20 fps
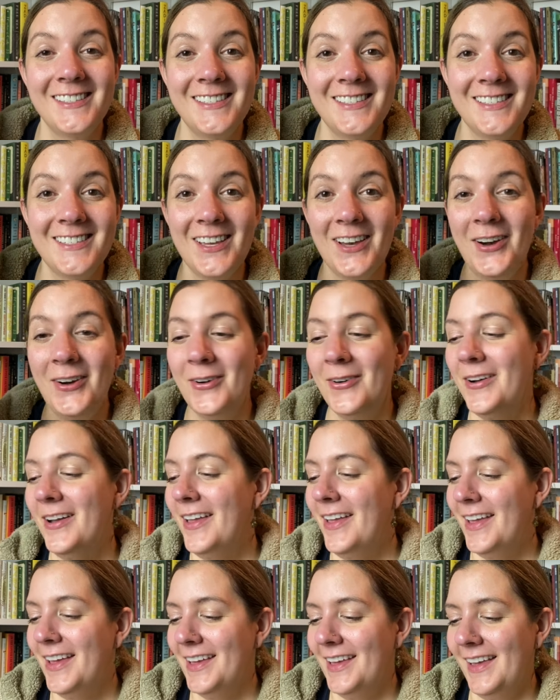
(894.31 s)
So
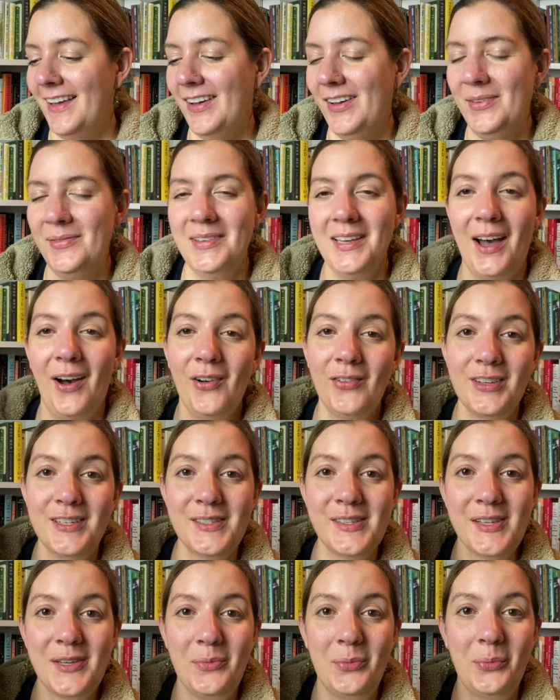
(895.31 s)

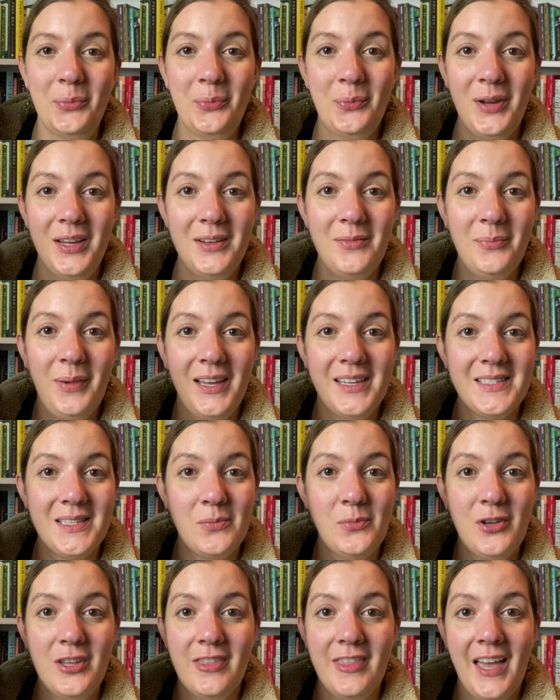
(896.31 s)
obviously written by
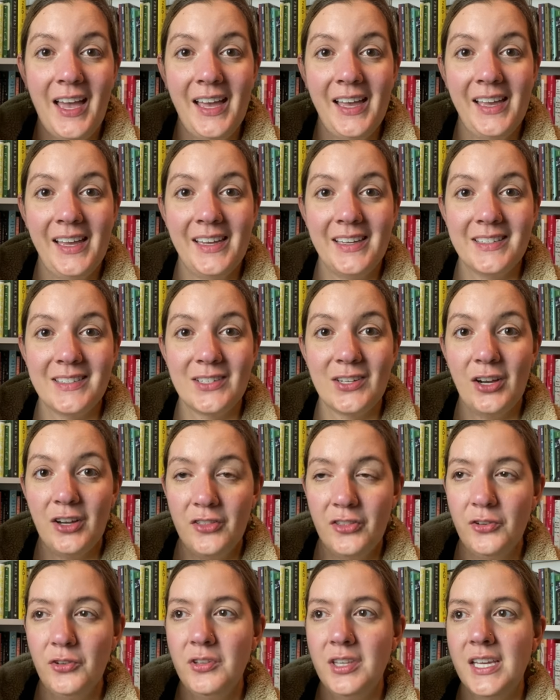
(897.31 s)
someone that has
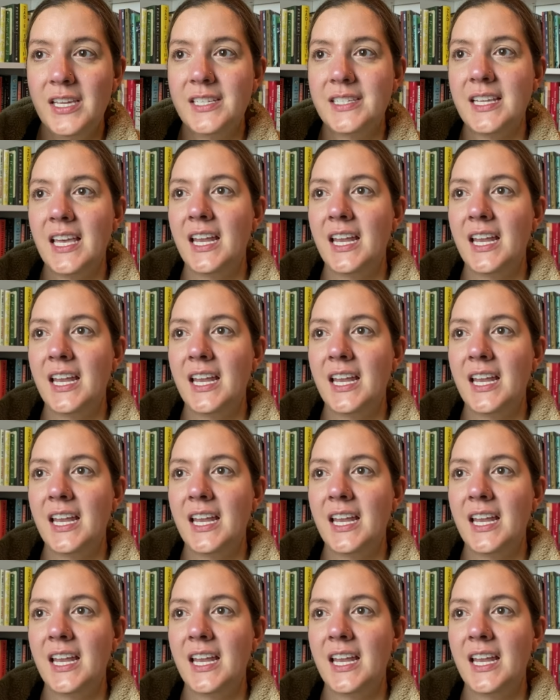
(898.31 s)
gone through this.